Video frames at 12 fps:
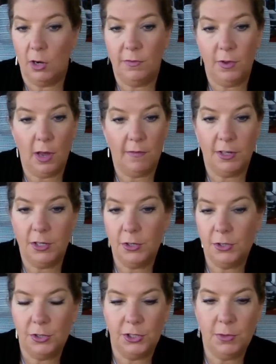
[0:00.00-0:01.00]
have the
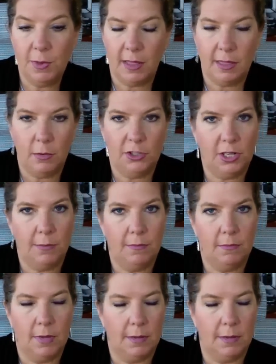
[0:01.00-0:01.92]
222 method, which I'm